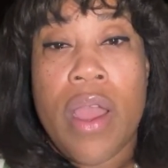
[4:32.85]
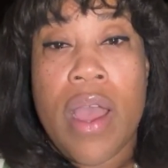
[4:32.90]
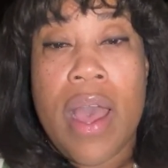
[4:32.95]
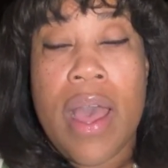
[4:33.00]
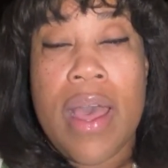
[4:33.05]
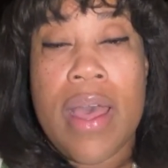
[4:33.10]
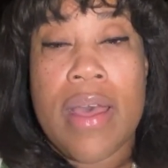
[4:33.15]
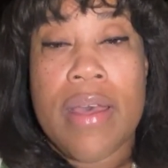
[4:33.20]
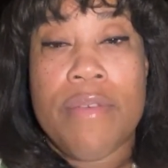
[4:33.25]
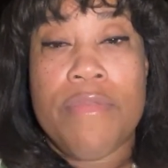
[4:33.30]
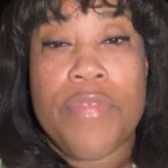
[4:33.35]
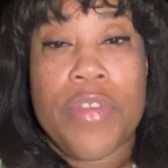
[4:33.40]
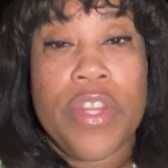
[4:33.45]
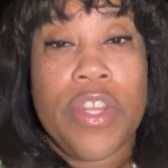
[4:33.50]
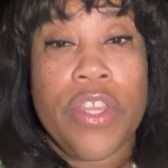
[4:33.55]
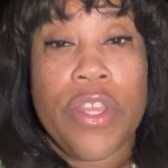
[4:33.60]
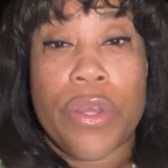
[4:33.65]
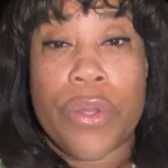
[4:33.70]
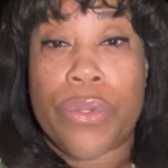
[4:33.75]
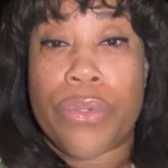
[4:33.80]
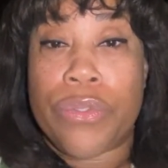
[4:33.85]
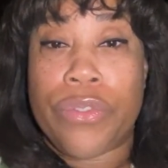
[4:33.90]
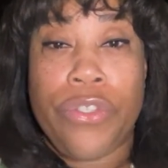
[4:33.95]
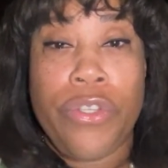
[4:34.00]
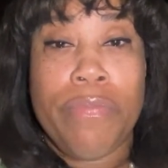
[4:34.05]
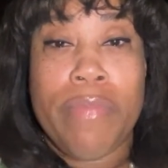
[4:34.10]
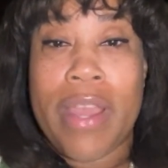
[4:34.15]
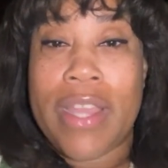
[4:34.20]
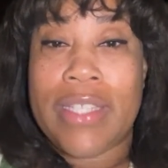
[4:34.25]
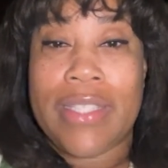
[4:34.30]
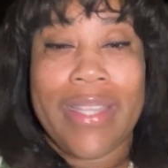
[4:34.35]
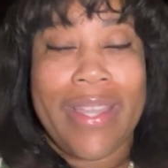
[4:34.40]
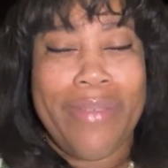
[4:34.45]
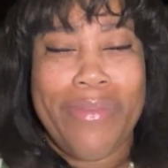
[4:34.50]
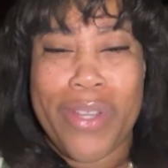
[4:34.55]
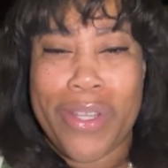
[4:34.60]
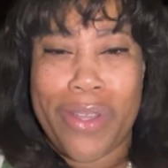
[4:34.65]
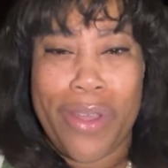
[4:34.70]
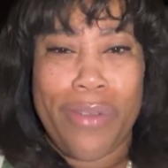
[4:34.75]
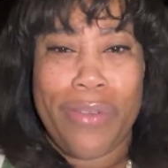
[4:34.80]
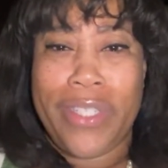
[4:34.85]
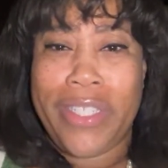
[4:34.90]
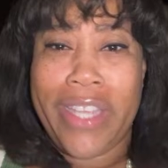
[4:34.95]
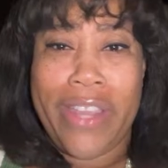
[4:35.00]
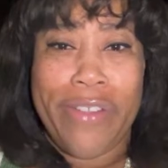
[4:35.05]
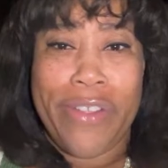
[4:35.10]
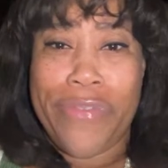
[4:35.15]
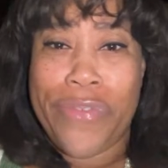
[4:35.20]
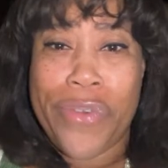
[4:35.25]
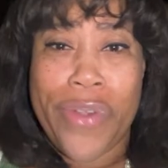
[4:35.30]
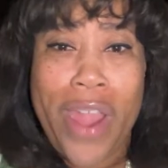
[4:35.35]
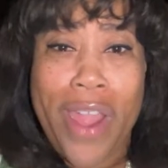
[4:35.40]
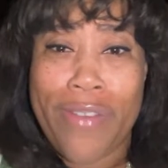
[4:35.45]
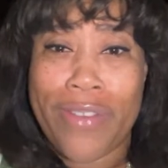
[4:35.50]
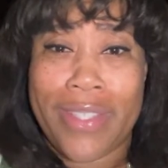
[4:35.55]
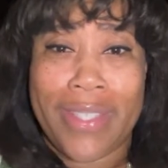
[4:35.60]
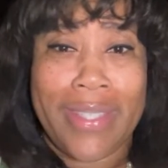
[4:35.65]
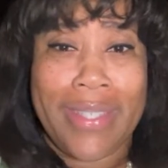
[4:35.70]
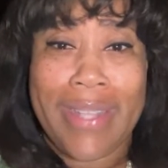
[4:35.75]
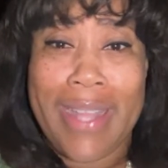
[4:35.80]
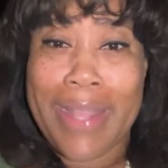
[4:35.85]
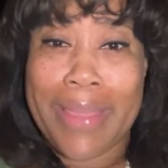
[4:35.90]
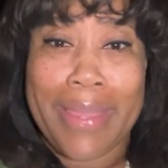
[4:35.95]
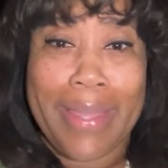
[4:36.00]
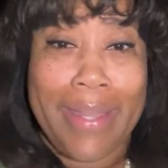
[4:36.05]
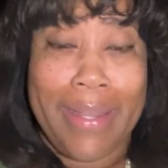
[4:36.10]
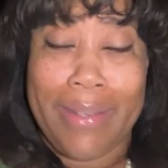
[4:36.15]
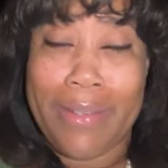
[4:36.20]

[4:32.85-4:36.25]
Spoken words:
videos, you might say, well, Coach Sherri, 4 hours is nothing.